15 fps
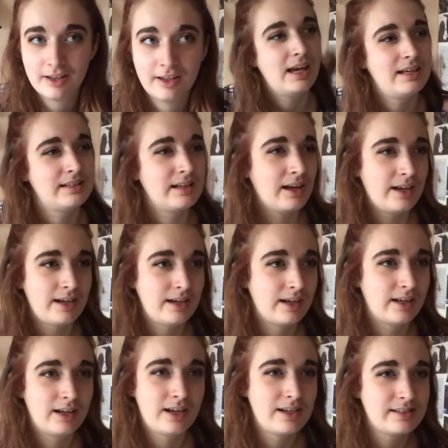it's like
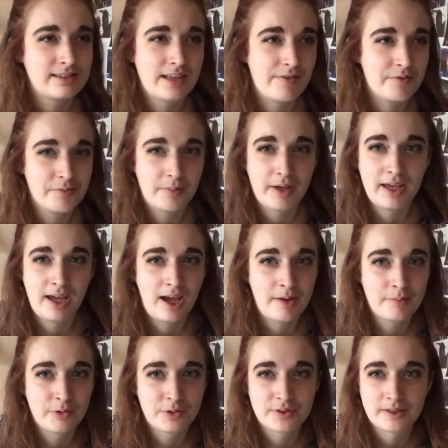at like 7
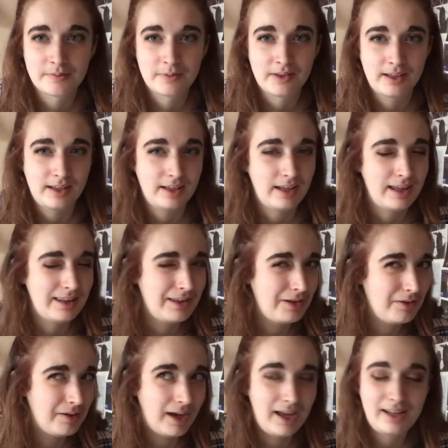PM or something in the
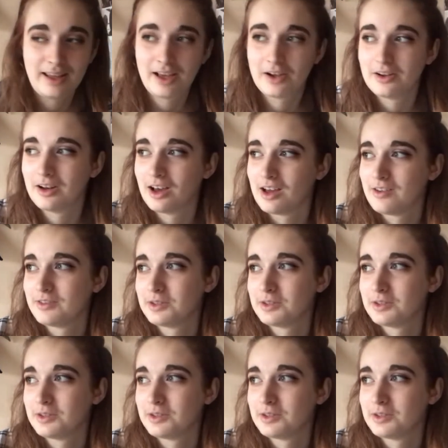UK they go live,